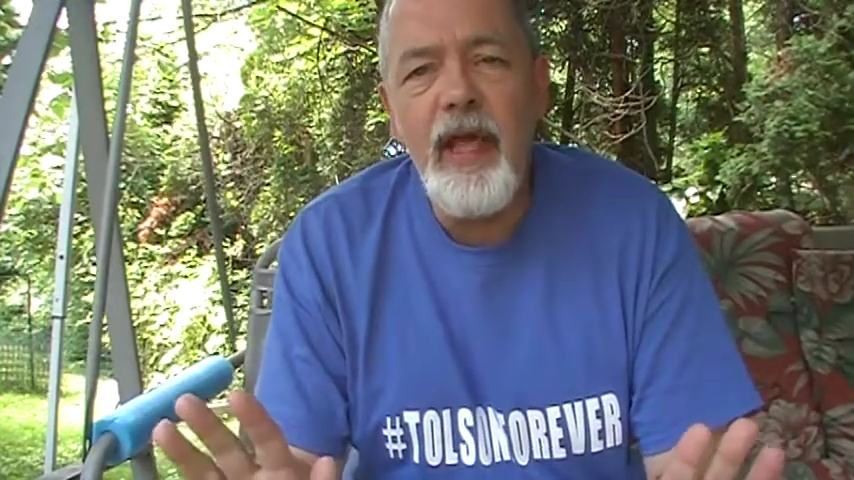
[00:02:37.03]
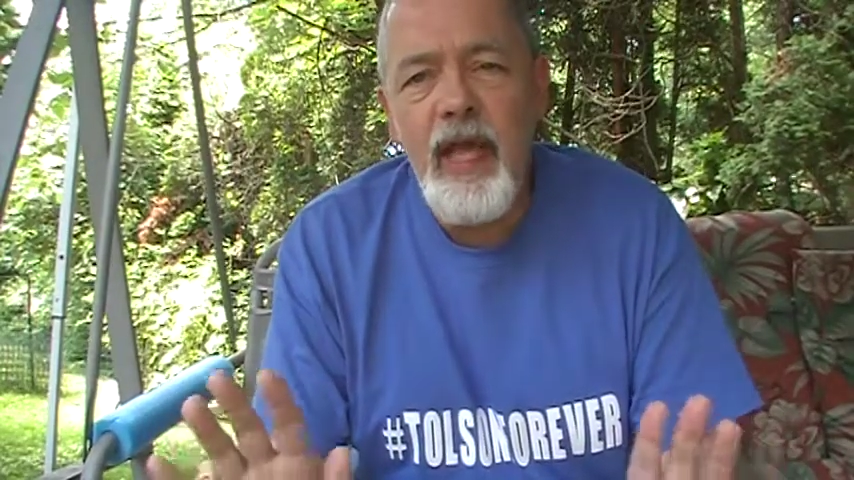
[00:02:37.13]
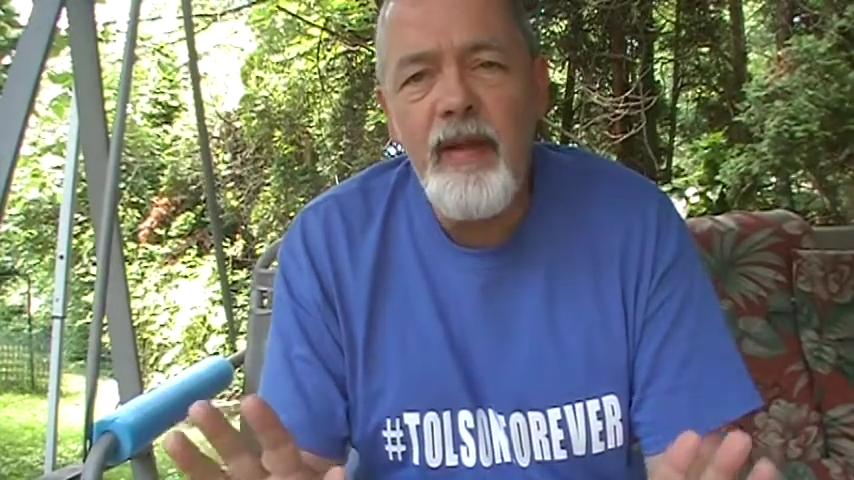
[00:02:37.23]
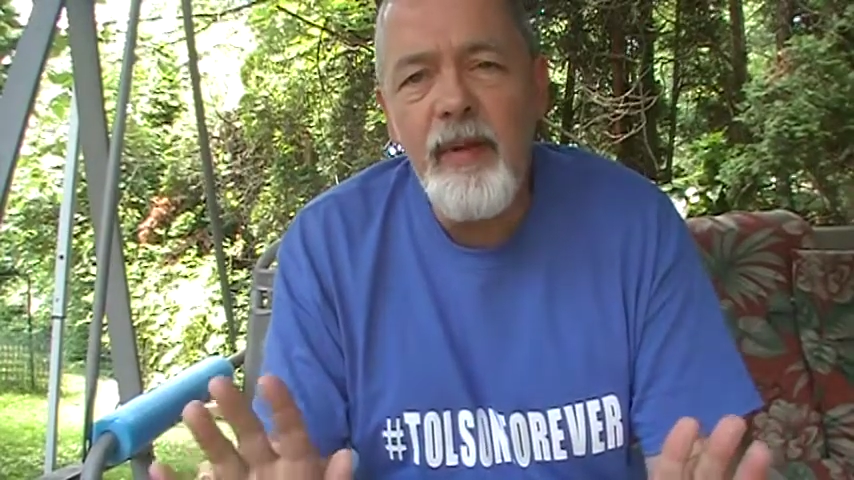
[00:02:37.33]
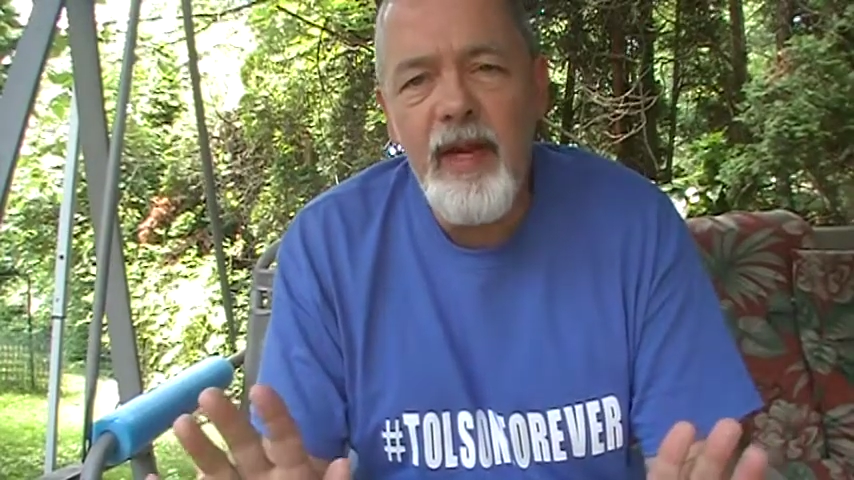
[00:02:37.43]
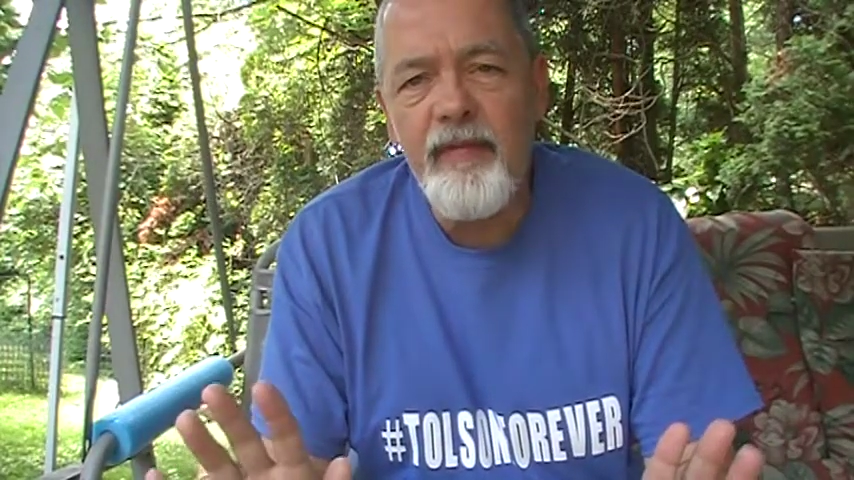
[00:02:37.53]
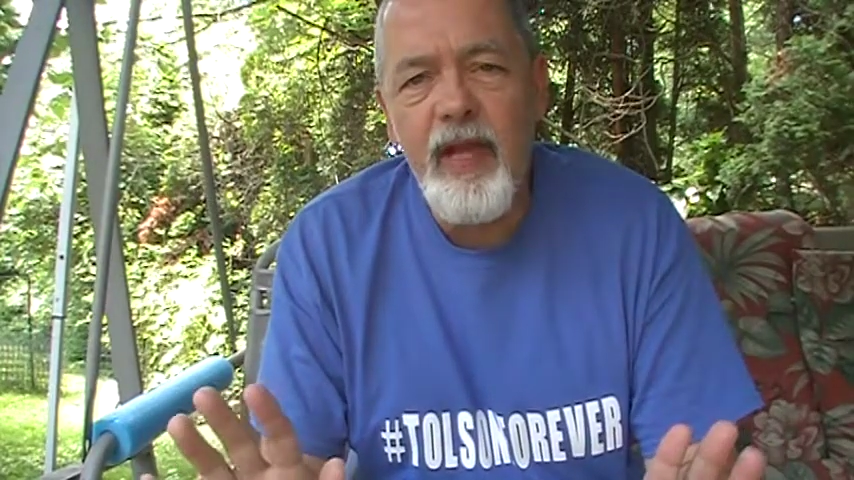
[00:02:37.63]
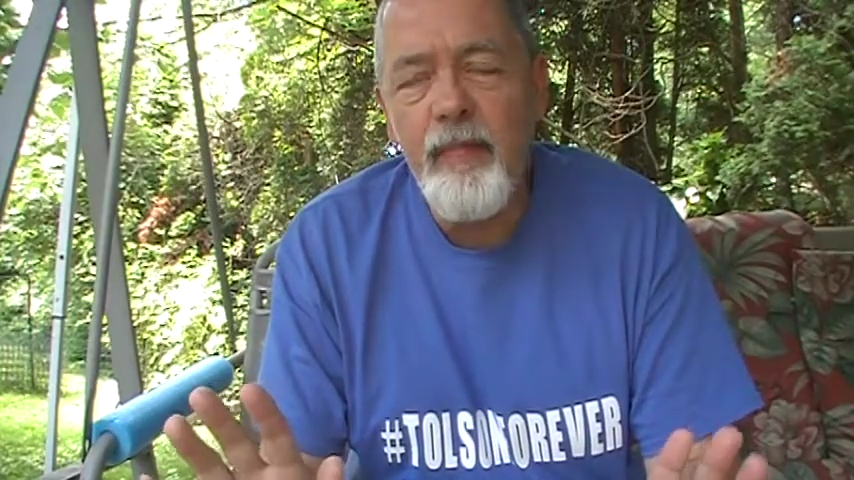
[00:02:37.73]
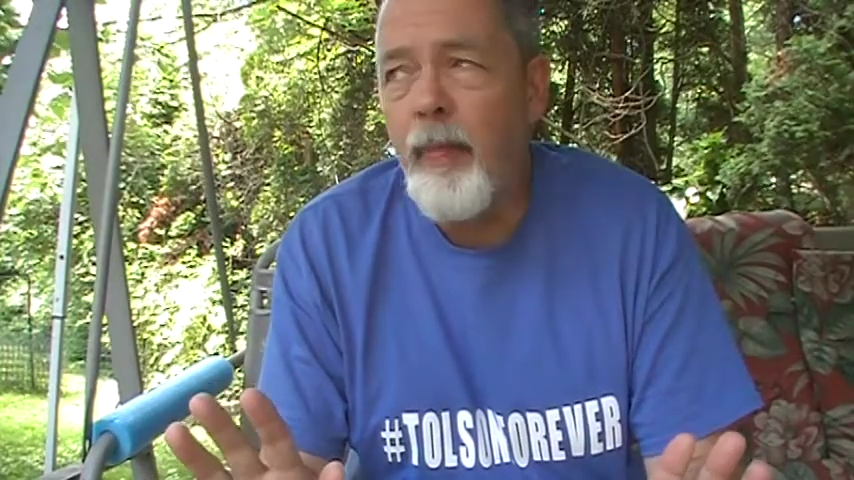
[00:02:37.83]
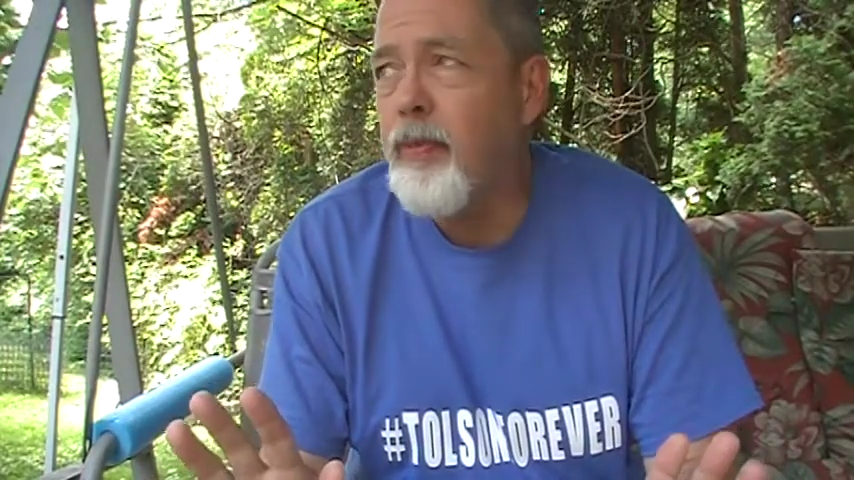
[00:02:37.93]
anybody ever
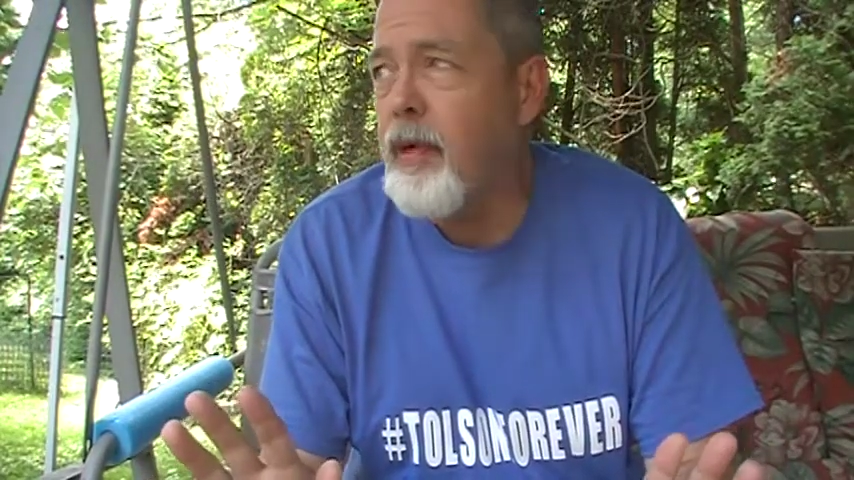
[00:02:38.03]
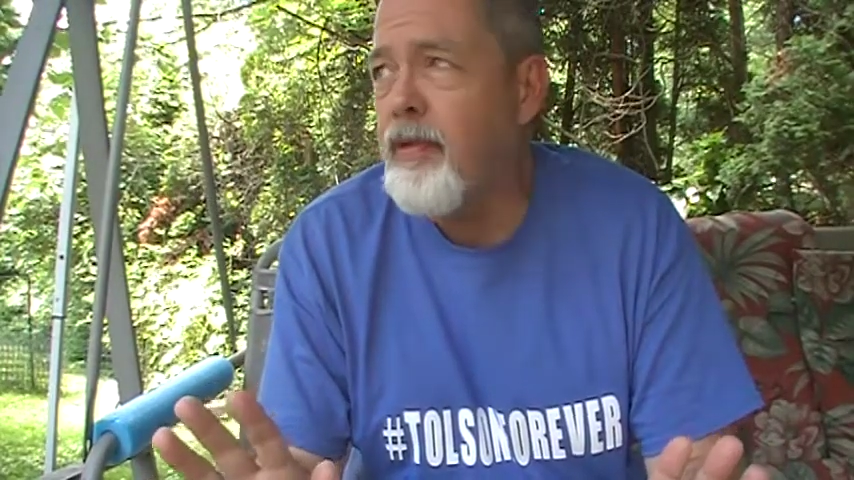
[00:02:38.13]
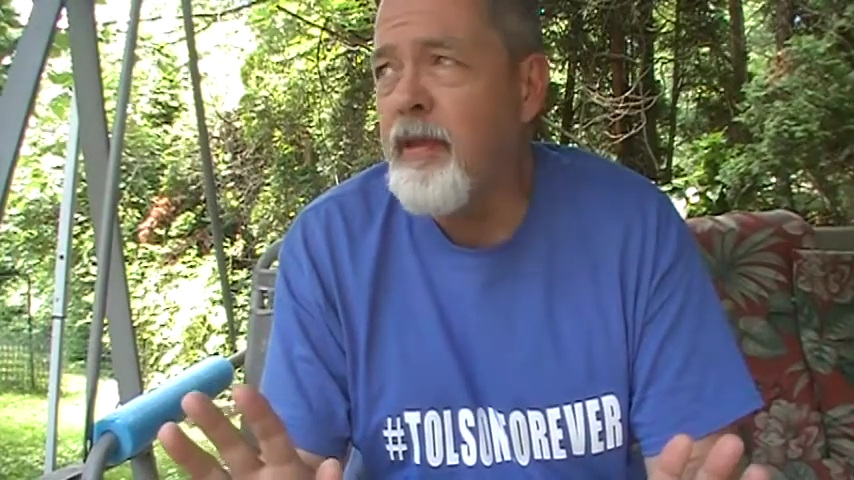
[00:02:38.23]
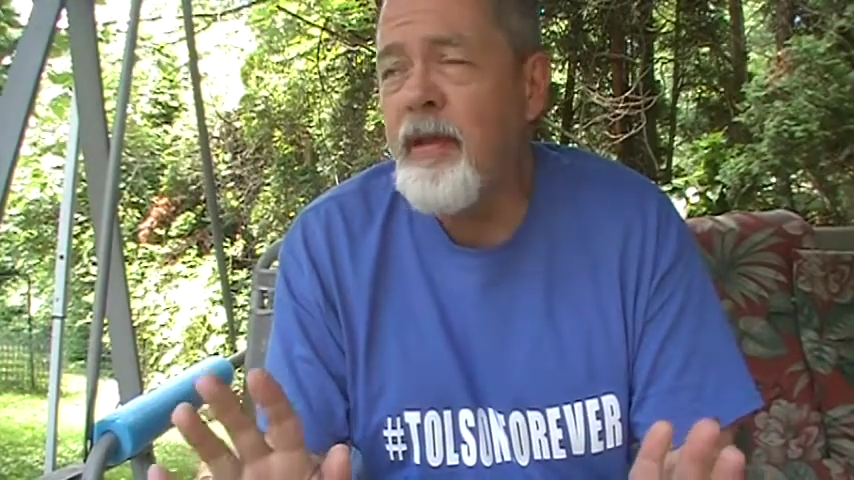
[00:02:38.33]
came up with.